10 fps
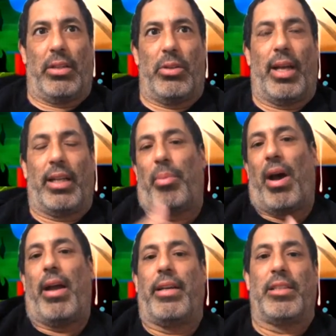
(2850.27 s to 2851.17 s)
you had the
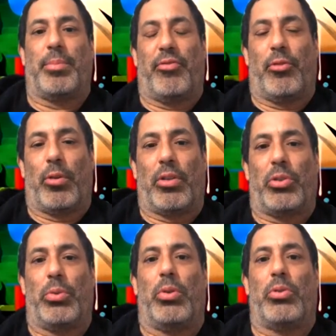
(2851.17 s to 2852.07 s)
pioneers before
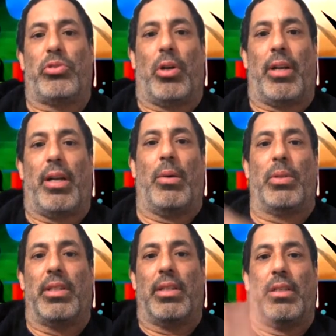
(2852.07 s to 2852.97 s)
us who started out
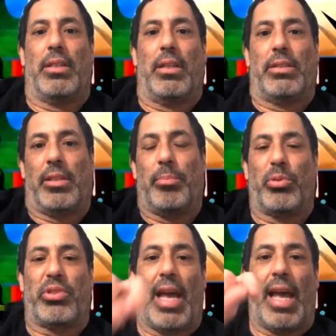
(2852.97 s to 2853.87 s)
with a
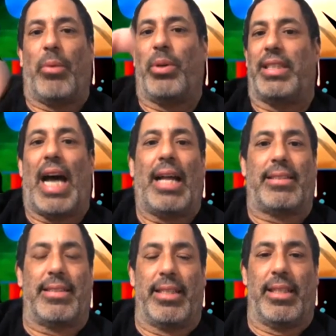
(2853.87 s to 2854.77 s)
simple tag with
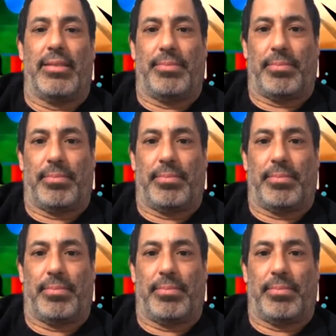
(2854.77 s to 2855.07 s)
dots in it